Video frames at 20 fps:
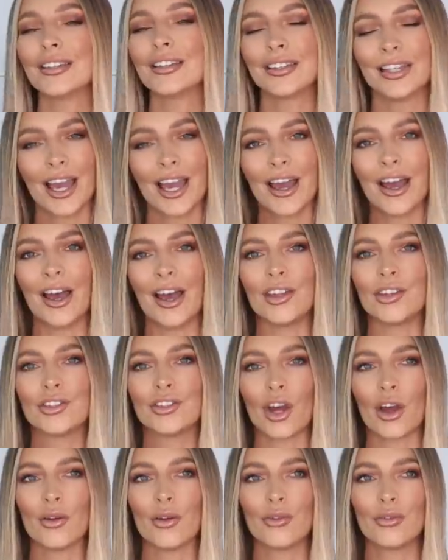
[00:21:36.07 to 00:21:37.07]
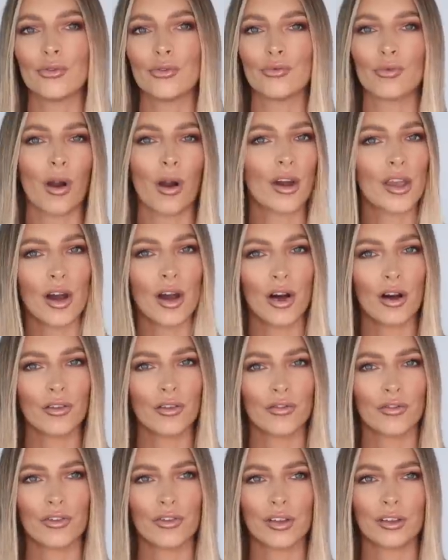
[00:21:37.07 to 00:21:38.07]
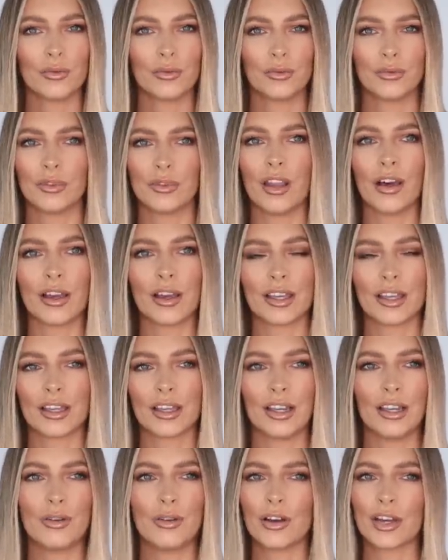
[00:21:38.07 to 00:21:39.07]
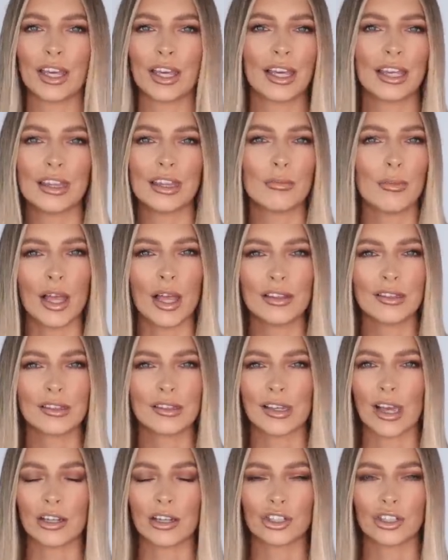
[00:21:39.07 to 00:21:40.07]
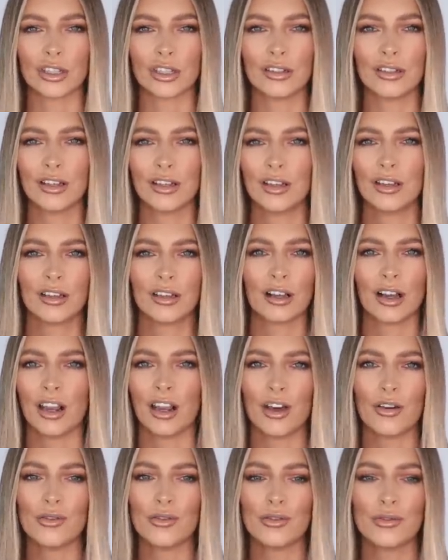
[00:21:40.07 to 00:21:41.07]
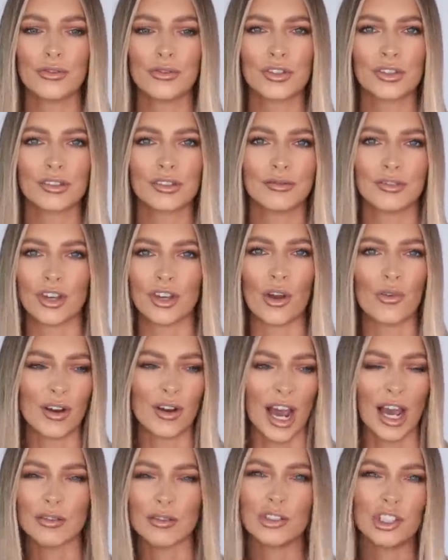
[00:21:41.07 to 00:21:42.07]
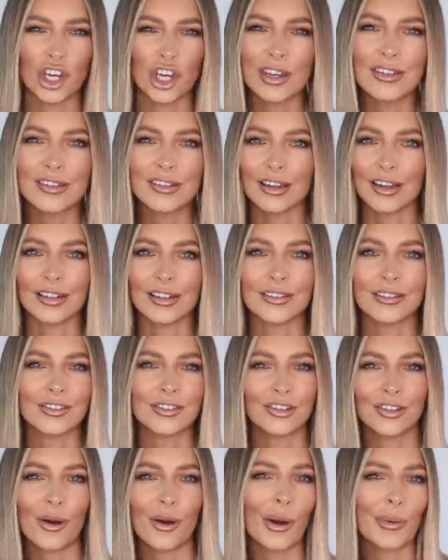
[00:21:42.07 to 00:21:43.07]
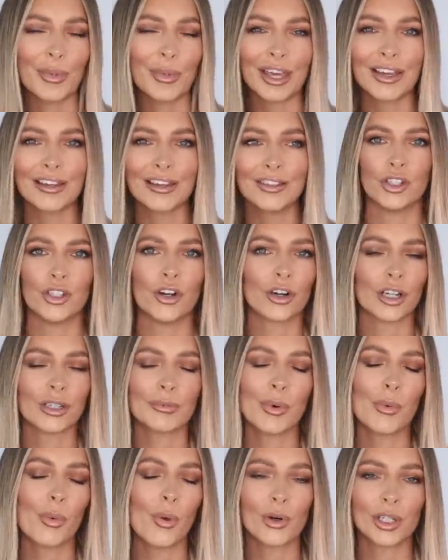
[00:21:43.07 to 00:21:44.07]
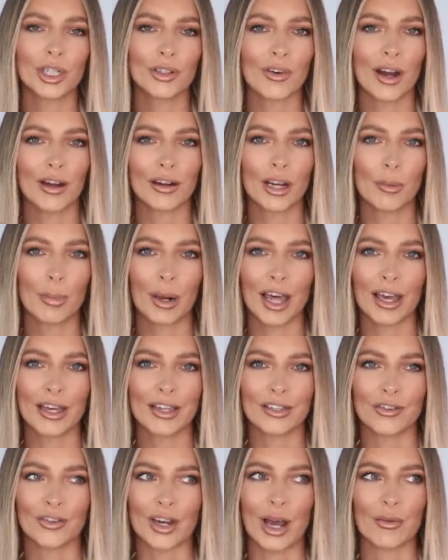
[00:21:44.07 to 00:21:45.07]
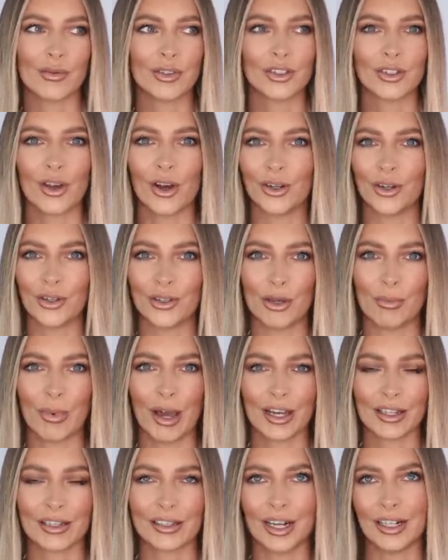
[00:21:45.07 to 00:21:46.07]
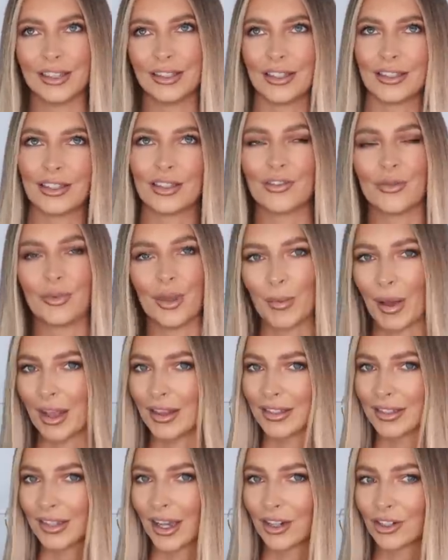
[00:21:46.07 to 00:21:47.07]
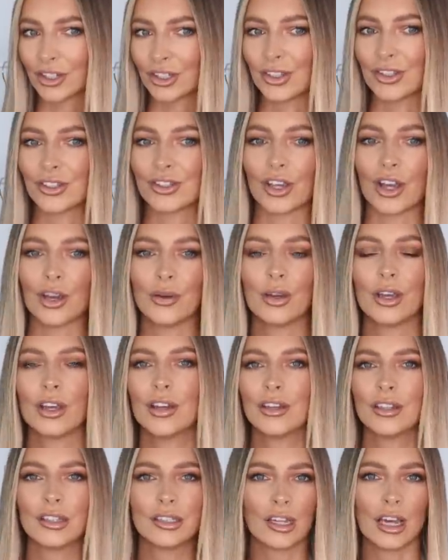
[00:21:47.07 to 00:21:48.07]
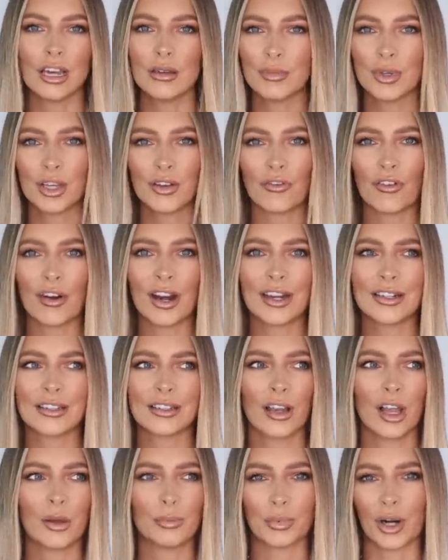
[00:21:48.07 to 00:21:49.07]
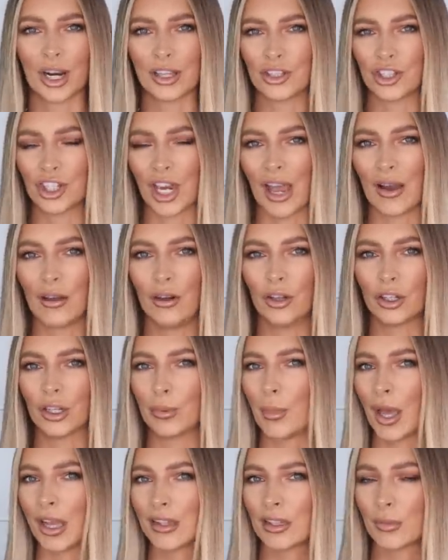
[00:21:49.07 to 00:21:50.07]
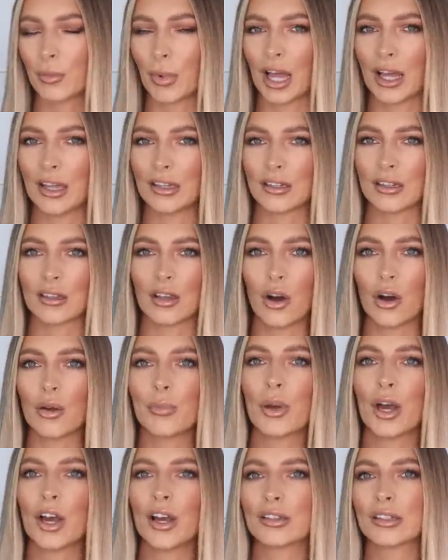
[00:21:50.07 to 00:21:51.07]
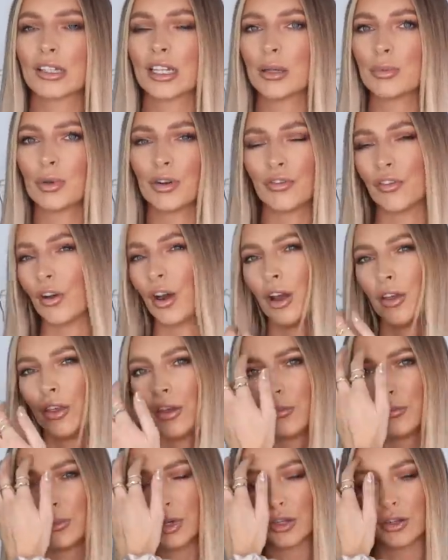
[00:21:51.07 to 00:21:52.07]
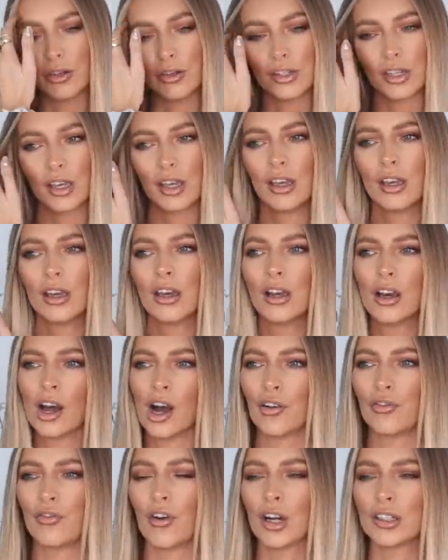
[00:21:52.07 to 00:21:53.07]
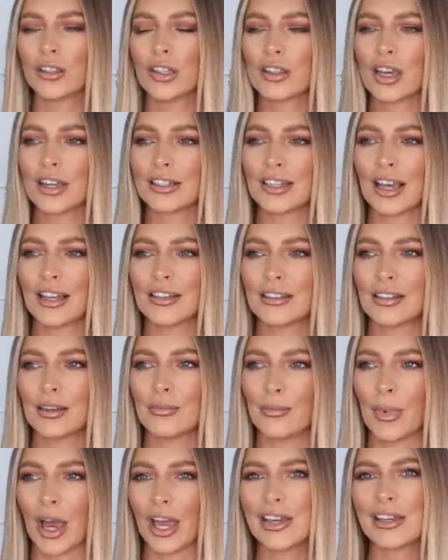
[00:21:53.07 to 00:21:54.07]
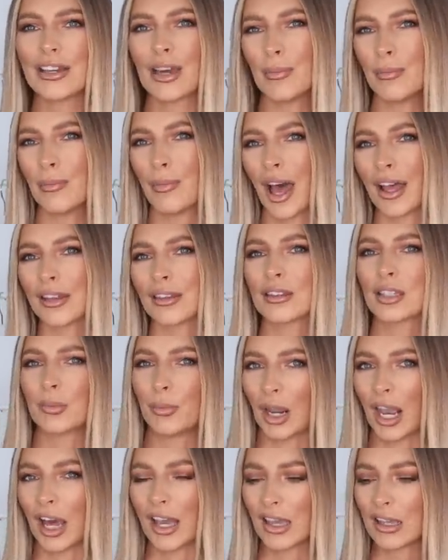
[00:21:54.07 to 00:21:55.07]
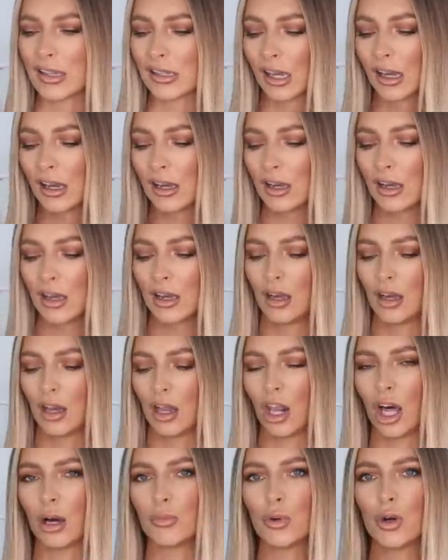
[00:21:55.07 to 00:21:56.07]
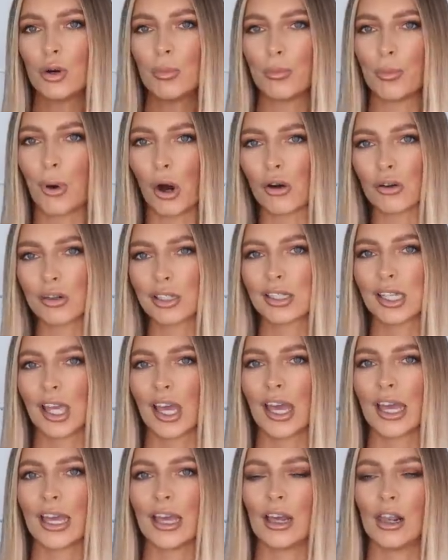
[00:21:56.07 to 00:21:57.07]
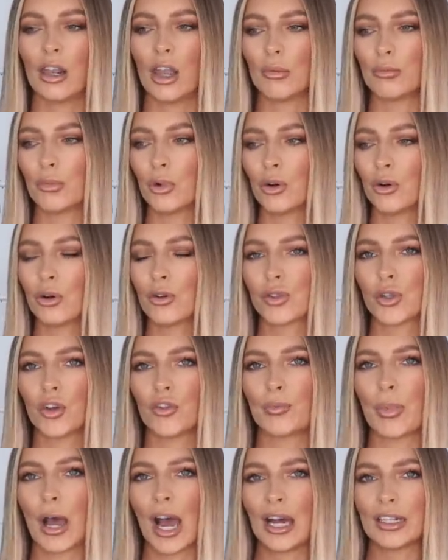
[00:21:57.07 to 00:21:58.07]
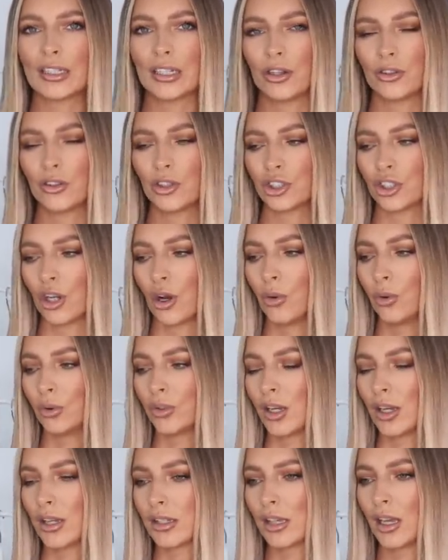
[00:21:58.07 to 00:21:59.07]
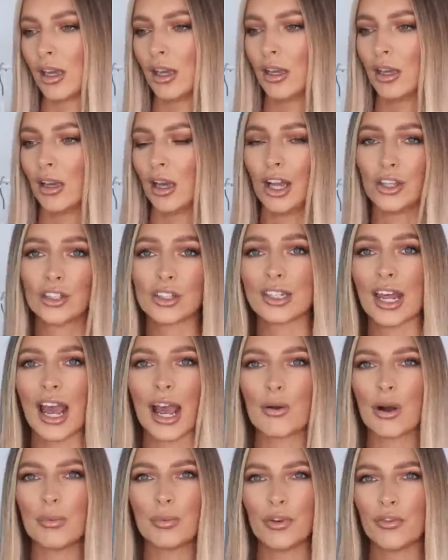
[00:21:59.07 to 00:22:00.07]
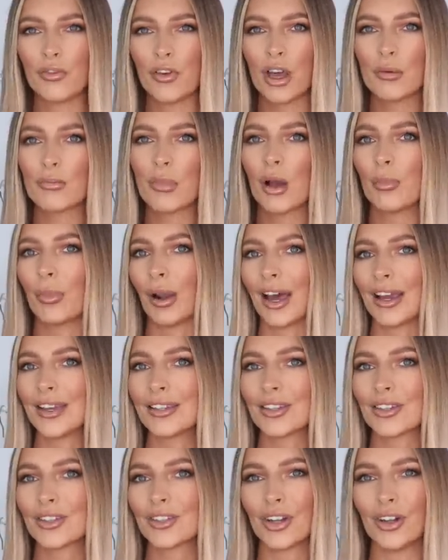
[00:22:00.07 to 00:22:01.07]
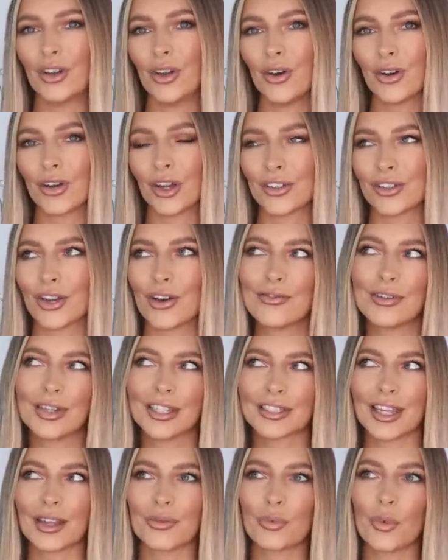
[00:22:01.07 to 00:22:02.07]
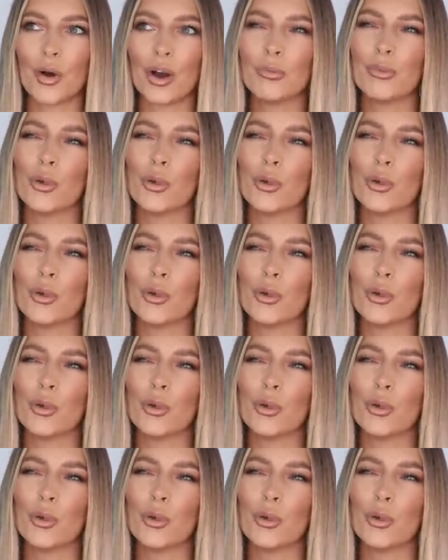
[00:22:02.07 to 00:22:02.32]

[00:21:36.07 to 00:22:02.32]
yeah, don't write off like looking in the men's section. Clothes don't have a gender, do you know what I mean? You're not going to be walking around in a blazer and have a sign on your back saying this is from the men's section. So don't be afraid to like branch out and look at men's blazers. I personally prefer them because I find that they tend to make a man's blazer a lot more boxy, a lot more sort of padded on the shoulders. And just how I prefer my blazers to look. I don't understand why